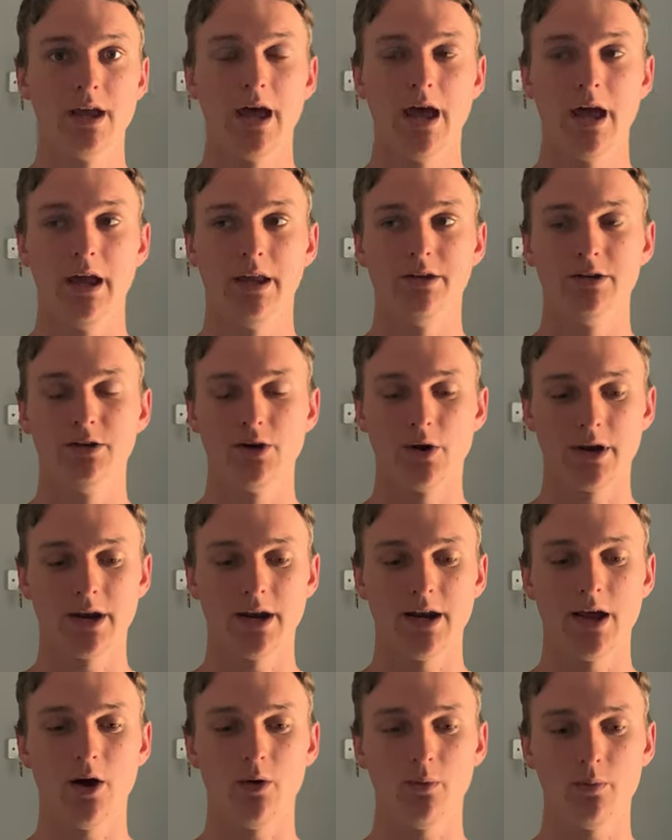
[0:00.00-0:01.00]
And you know, it can
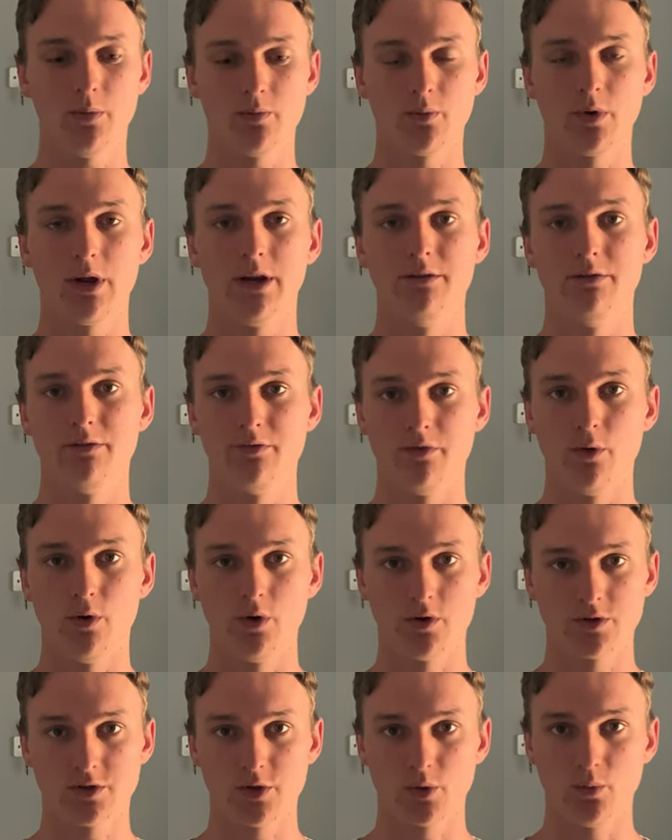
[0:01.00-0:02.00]
help
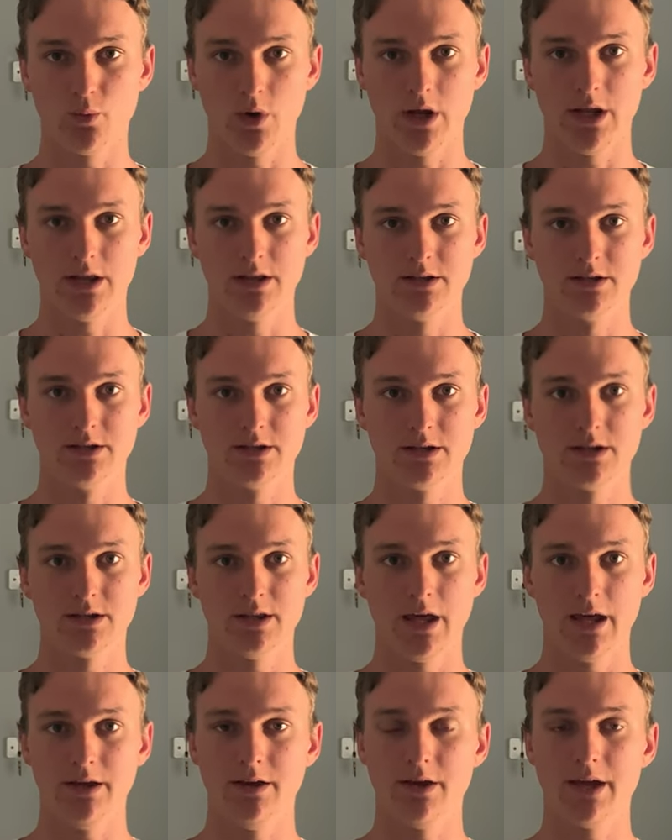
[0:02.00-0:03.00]
reinforce the wins
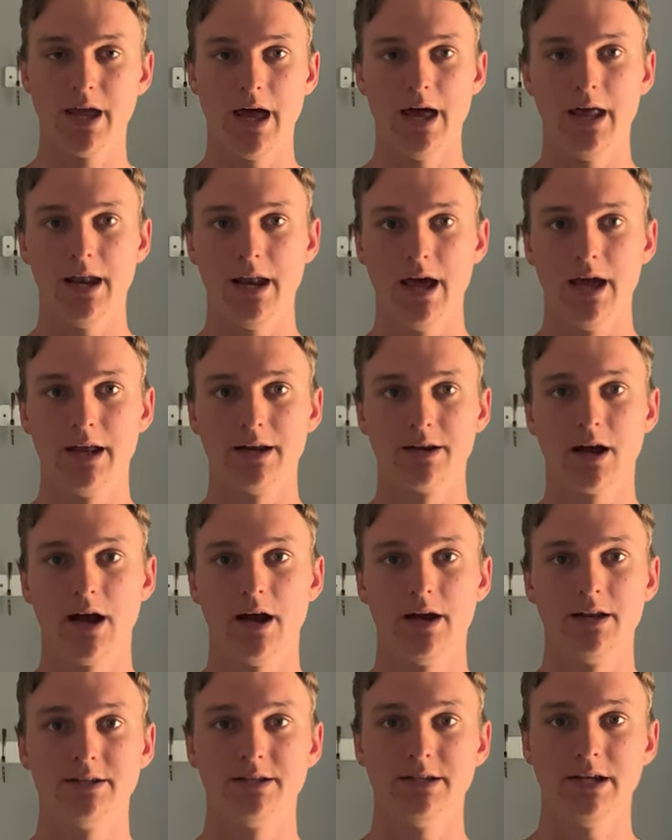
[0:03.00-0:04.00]
that you get and
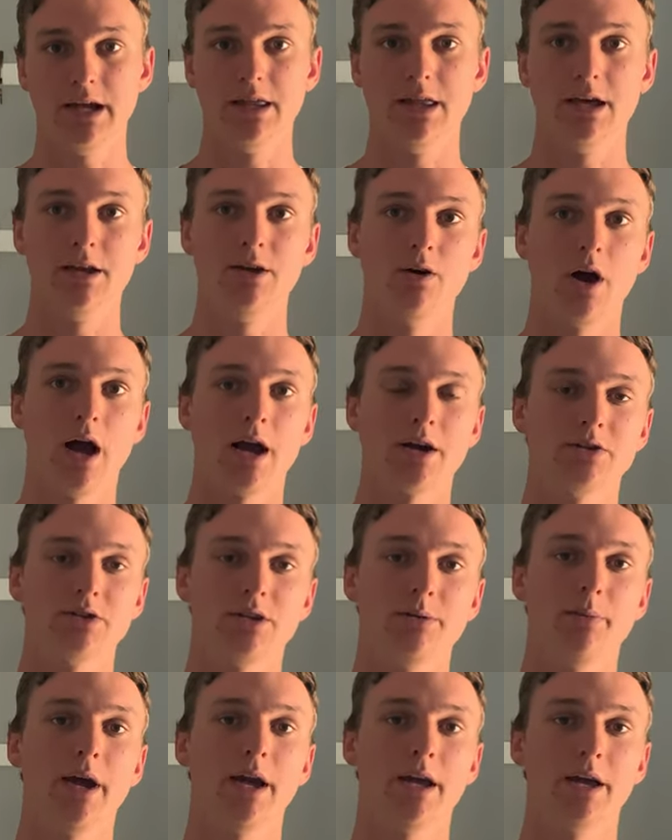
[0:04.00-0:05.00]
kind of see that you're
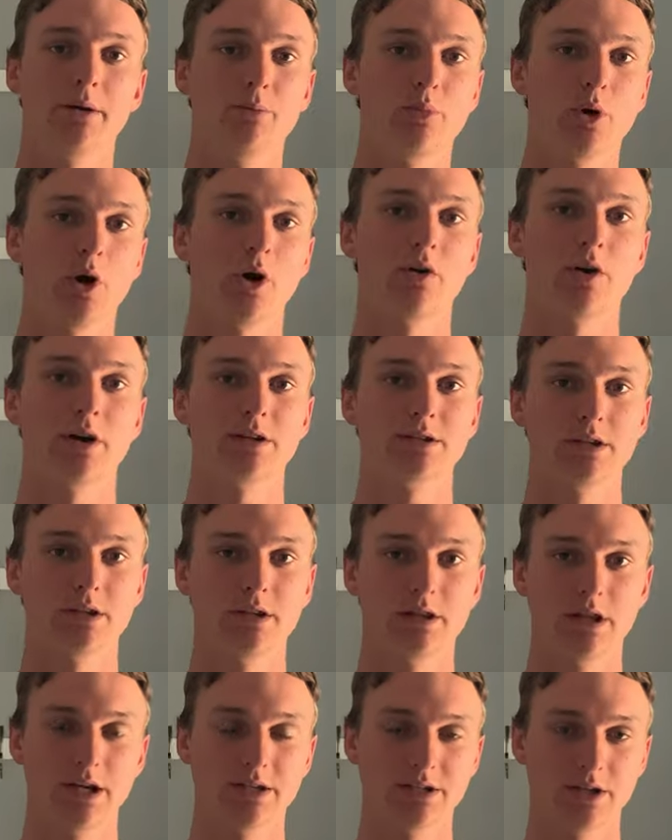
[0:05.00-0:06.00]
actually making progress for the
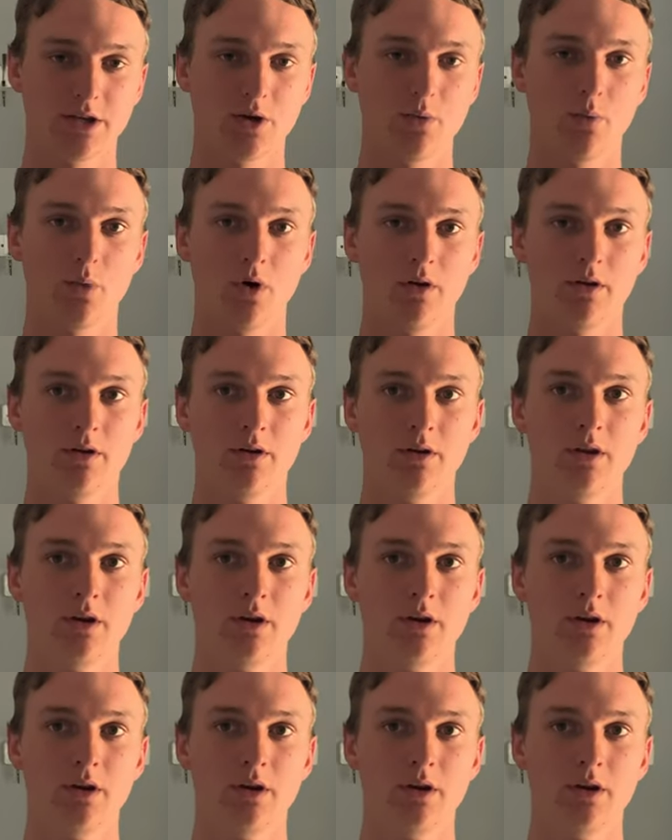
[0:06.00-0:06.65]
things that you want.